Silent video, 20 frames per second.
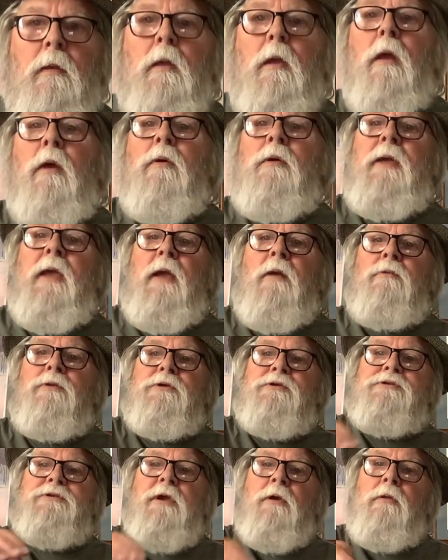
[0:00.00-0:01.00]
Okay, on
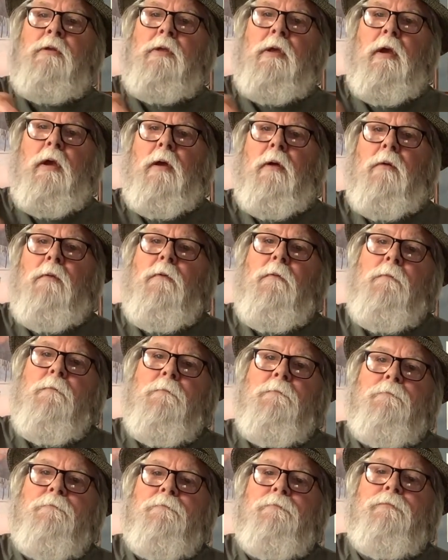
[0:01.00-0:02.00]
the solo,
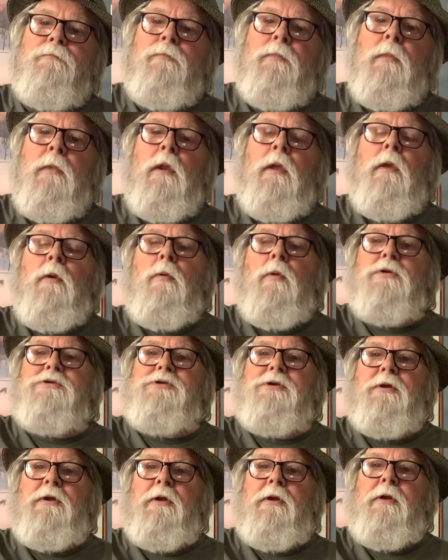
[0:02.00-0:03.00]
what
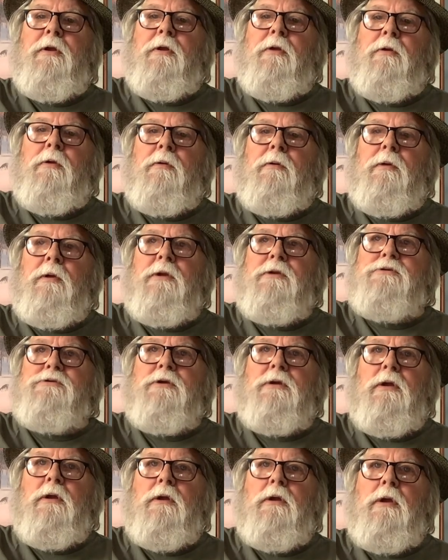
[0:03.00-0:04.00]
you're going to do is
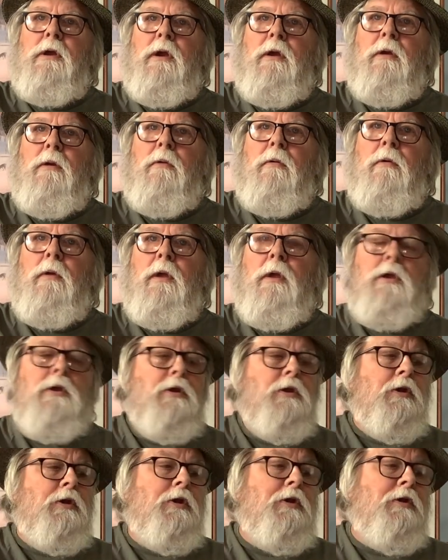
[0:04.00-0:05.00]
you're going to
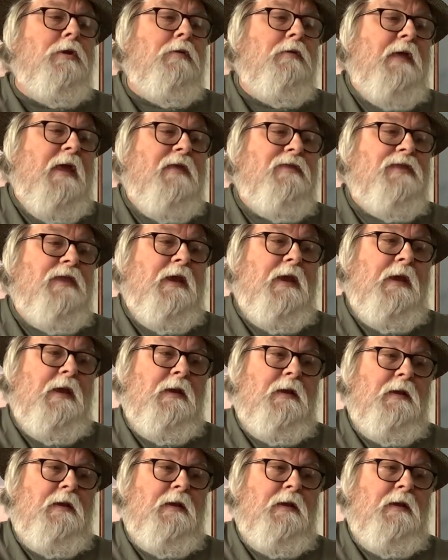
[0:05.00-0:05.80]
do that thing.